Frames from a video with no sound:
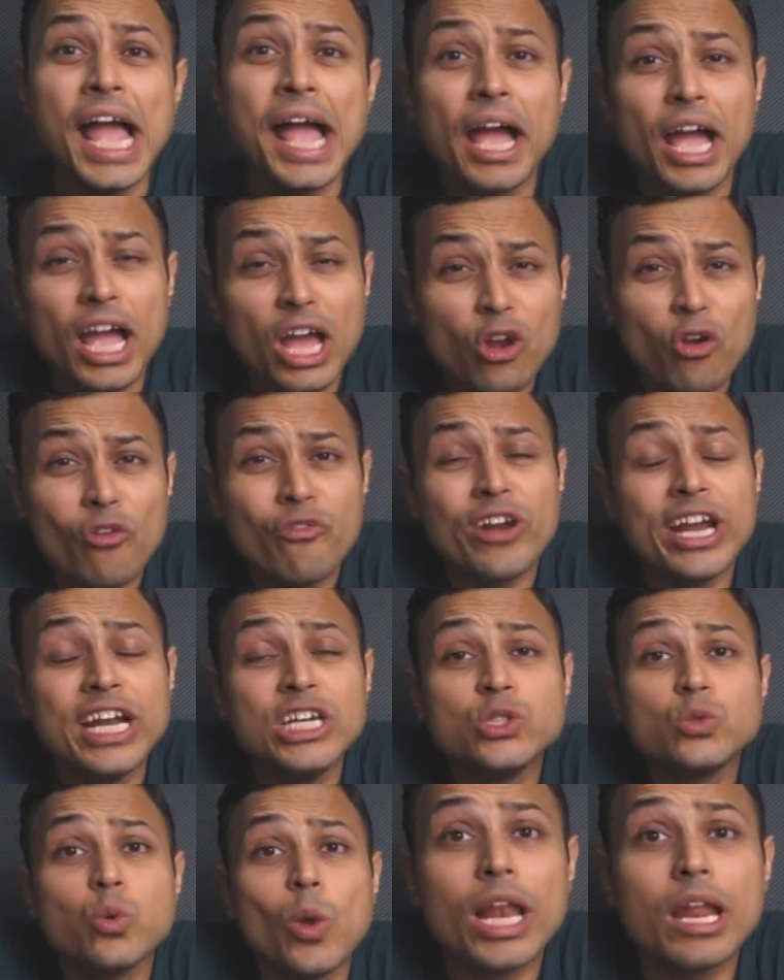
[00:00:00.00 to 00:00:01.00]
Hello
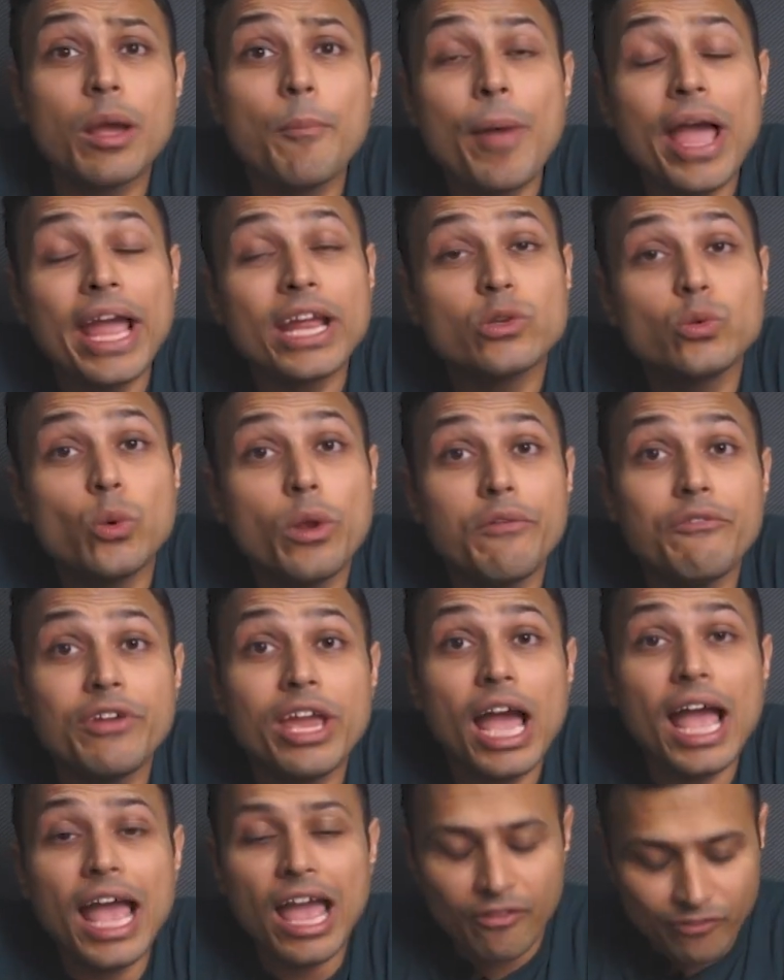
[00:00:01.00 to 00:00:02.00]
friends, welcome back. Today we
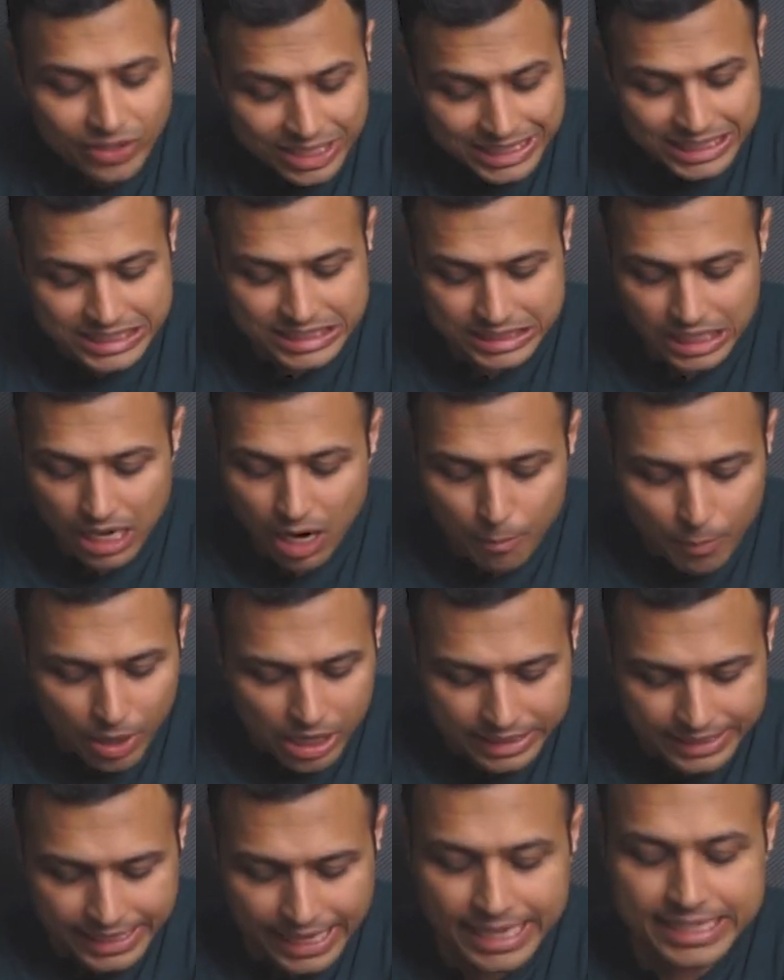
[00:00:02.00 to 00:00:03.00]
are having this
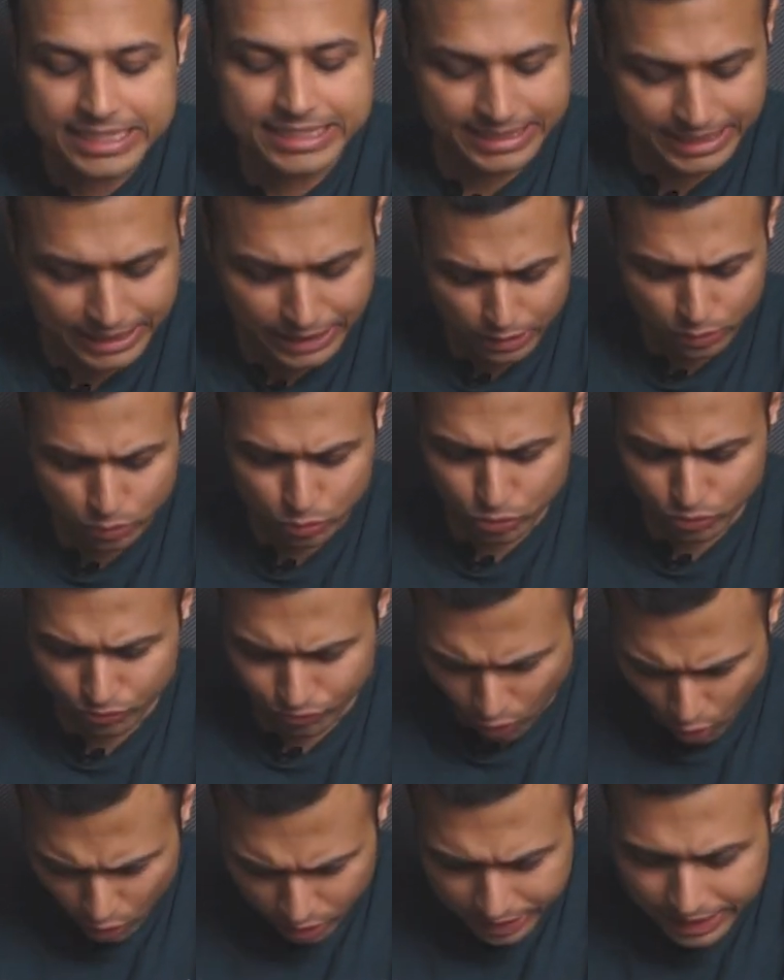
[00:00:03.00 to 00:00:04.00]
Thermaltake
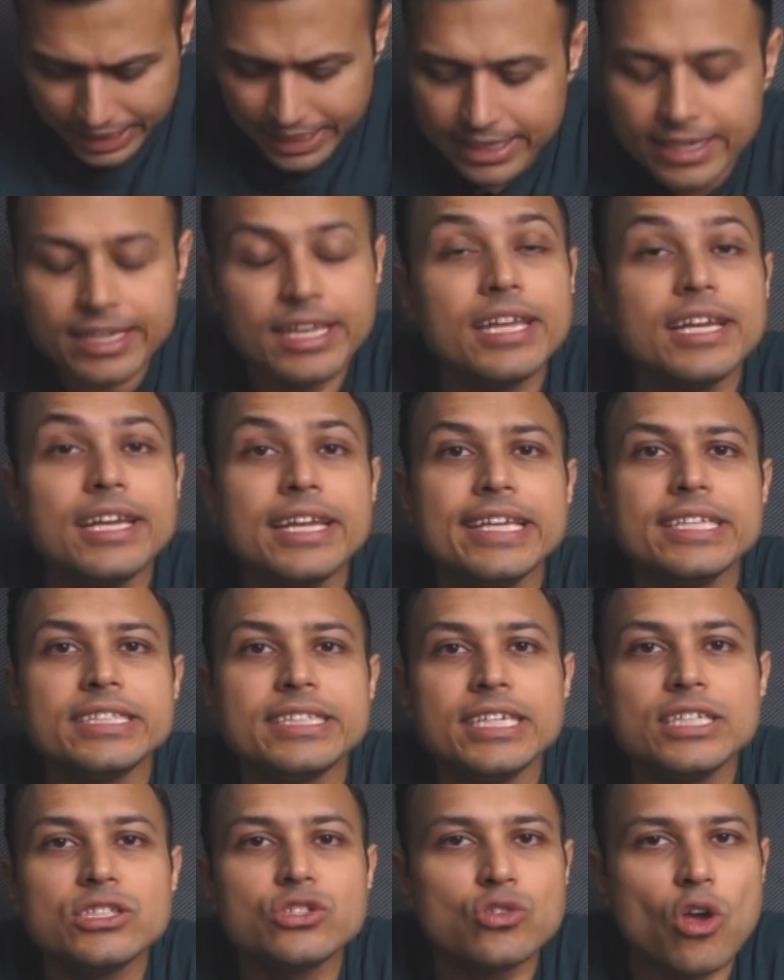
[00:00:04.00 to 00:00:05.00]
C240
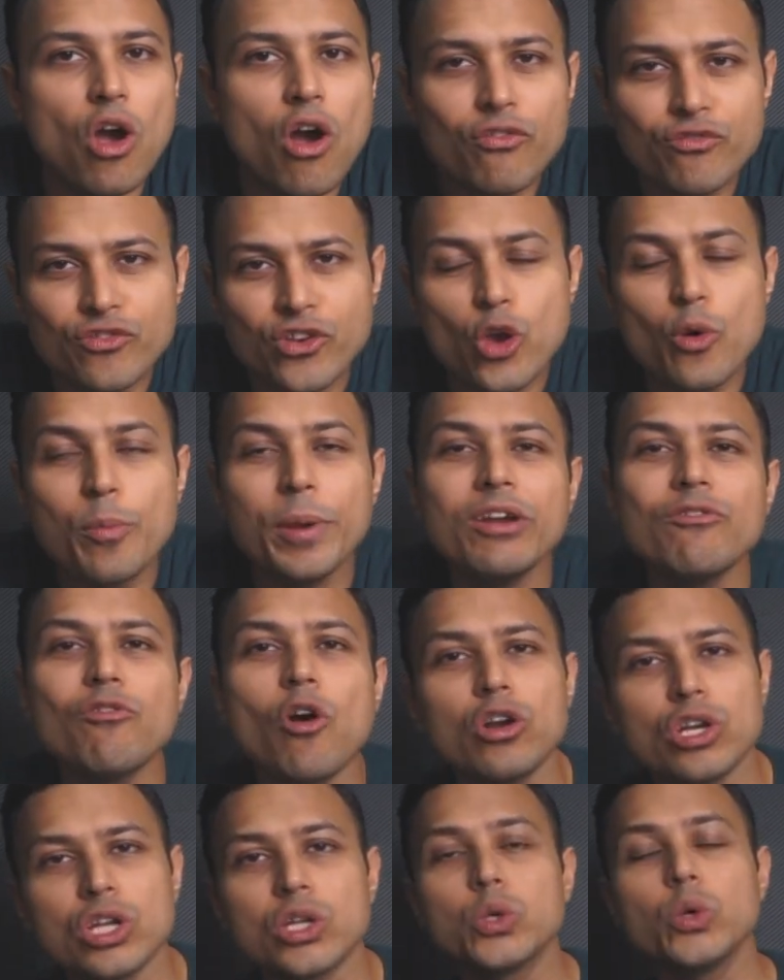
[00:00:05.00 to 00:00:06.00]
DDC soft tubing
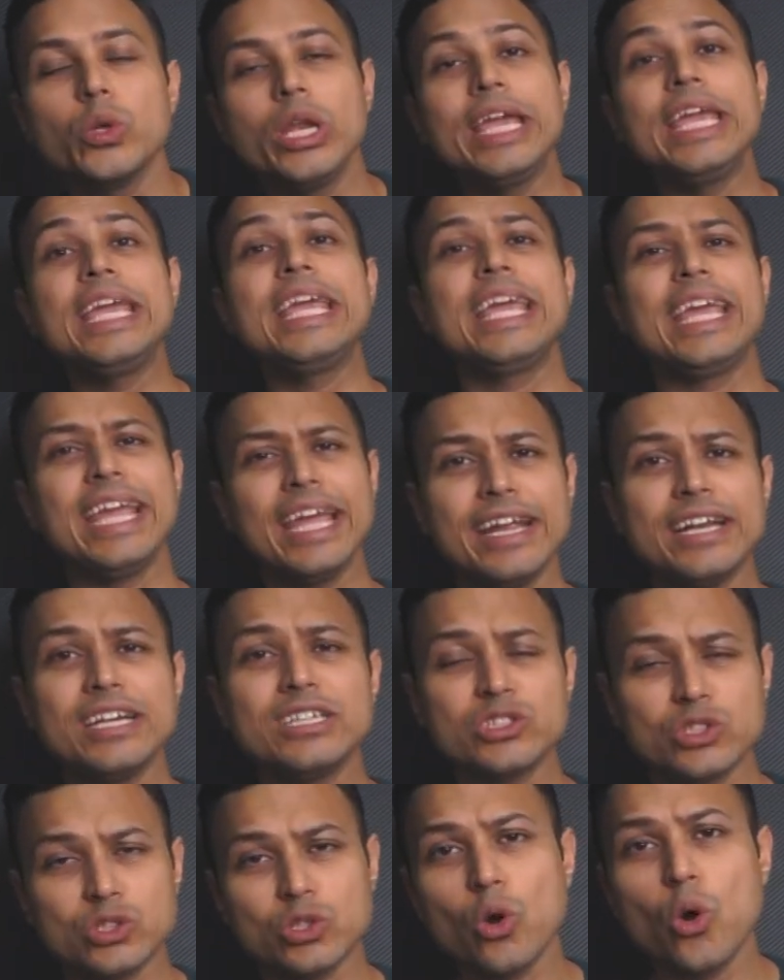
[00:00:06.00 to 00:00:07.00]
water cooling
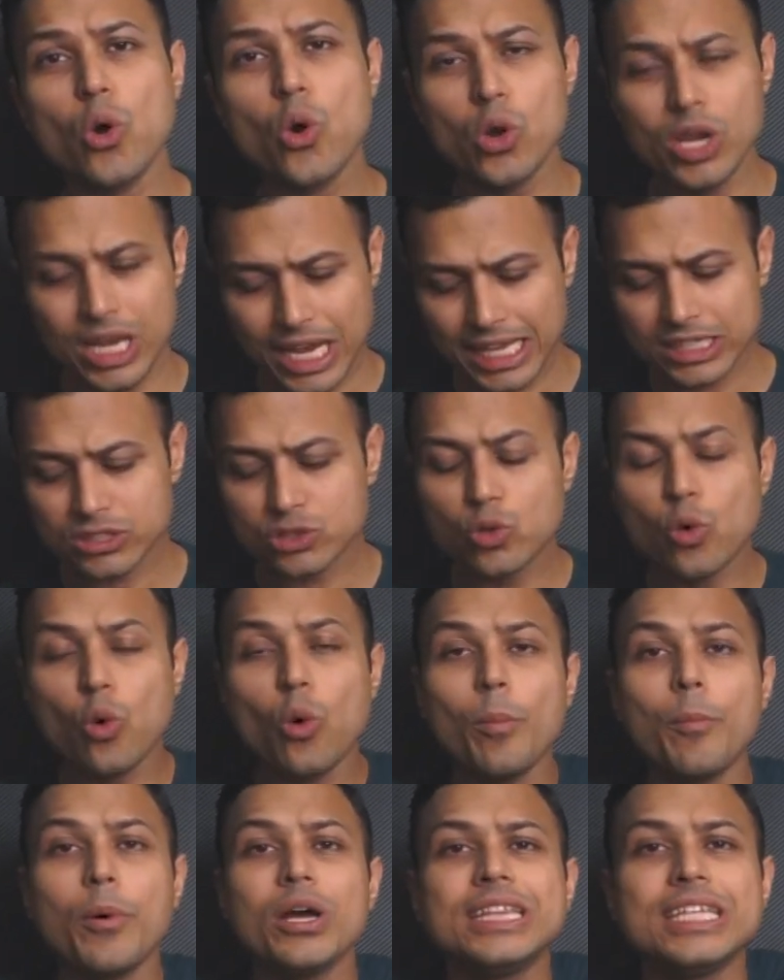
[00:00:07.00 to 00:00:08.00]
kit. So let's
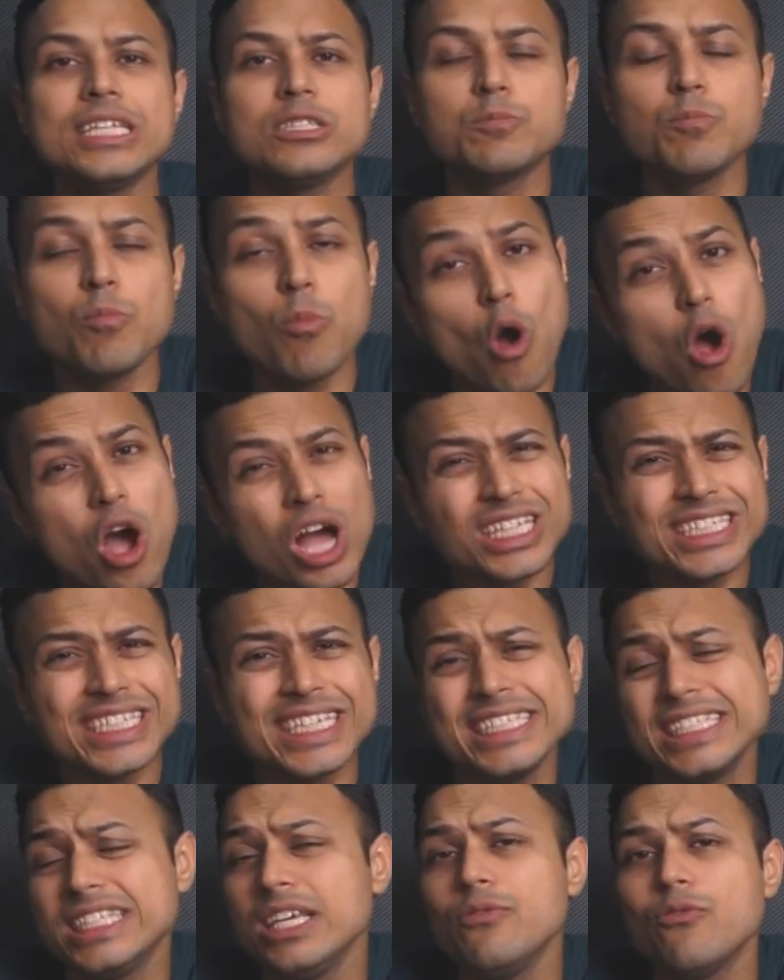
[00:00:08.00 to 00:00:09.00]
open this box
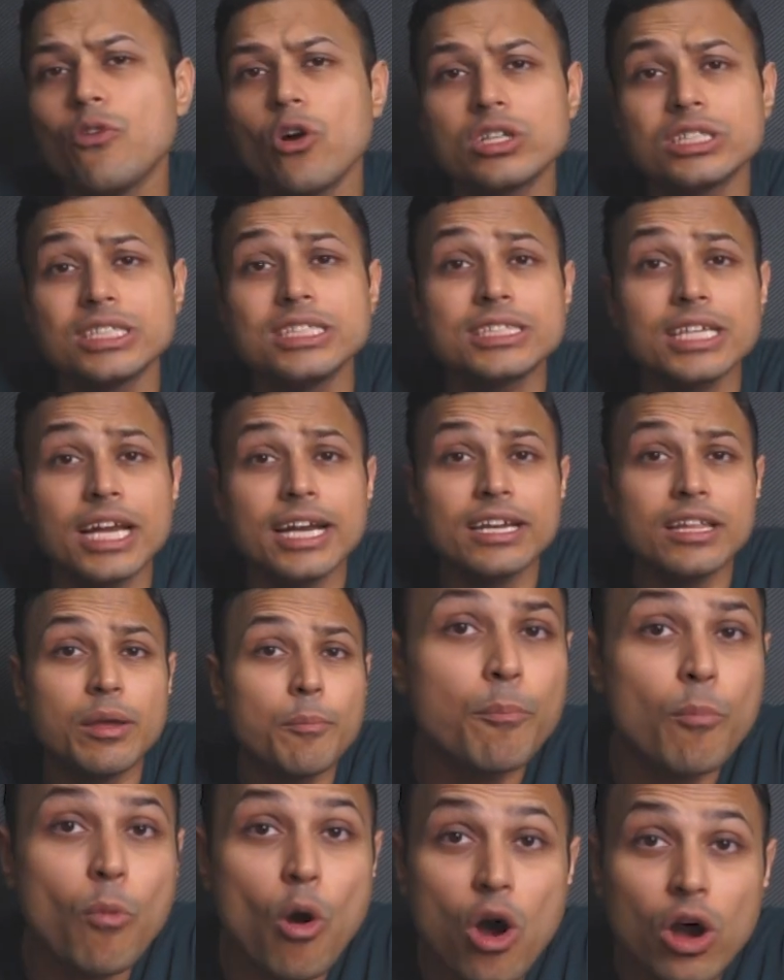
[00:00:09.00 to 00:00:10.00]
and see what's inside the
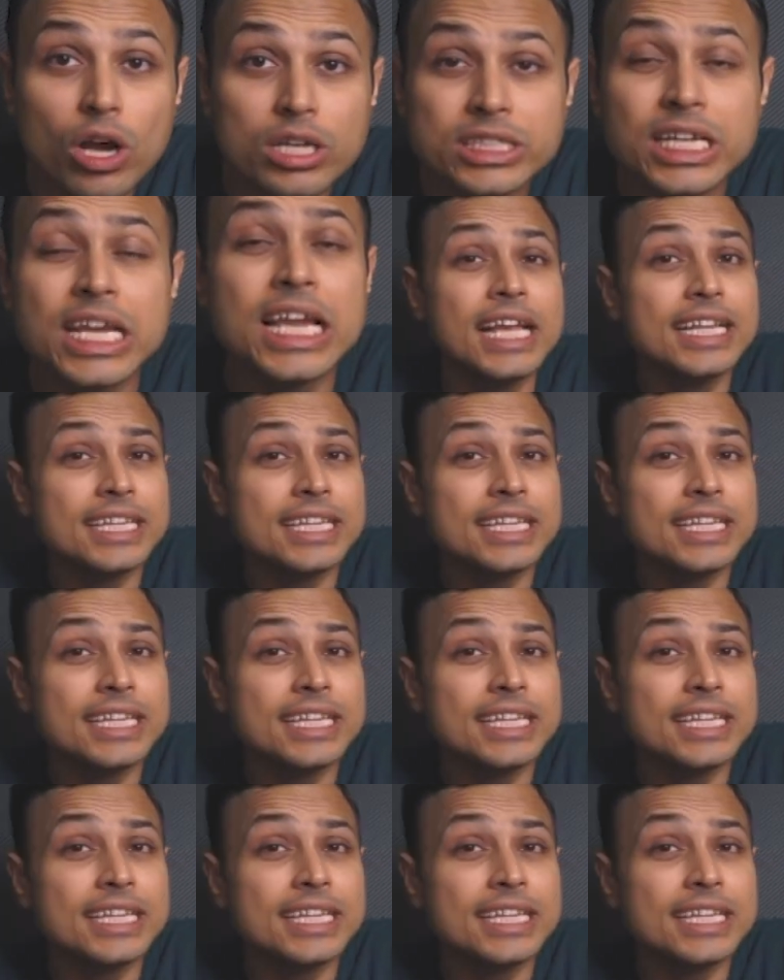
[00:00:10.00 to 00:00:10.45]
box.